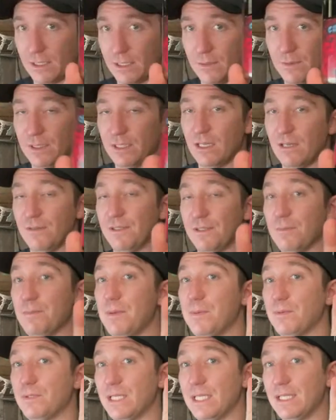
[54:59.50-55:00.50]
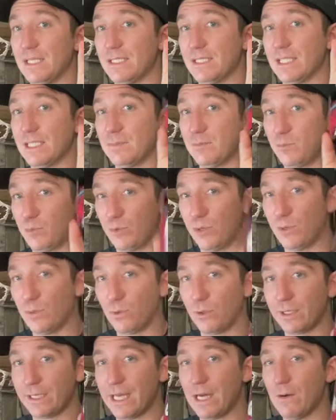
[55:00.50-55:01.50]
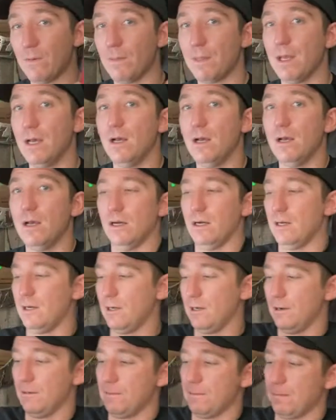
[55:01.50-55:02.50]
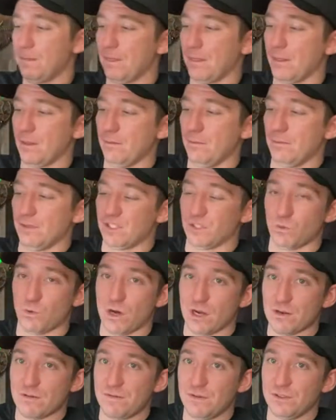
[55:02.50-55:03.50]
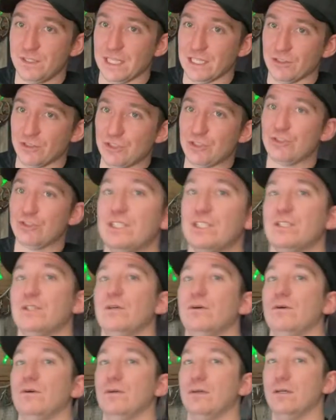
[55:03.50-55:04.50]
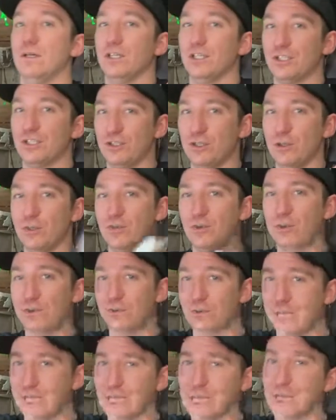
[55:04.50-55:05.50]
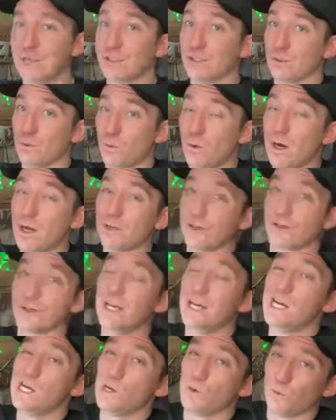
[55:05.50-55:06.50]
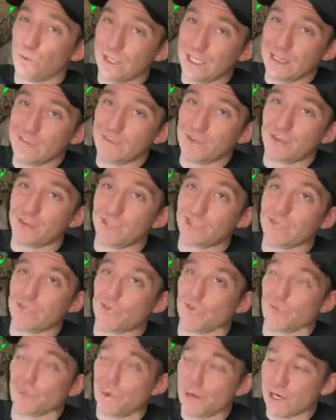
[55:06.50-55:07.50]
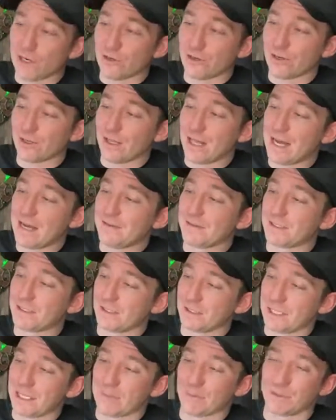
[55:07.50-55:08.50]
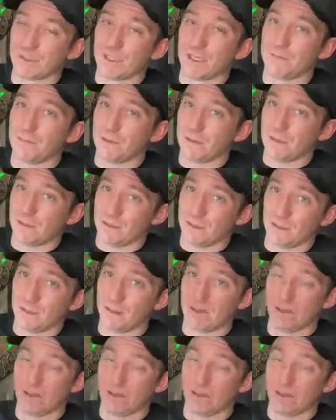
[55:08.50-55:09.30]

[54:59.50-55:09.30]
awesome stuff. Some people take this as pre workout, um, but it's a water infused energy So a scoop for every eight ounces of water. We need to be drinking more water in our lives. GamerSupps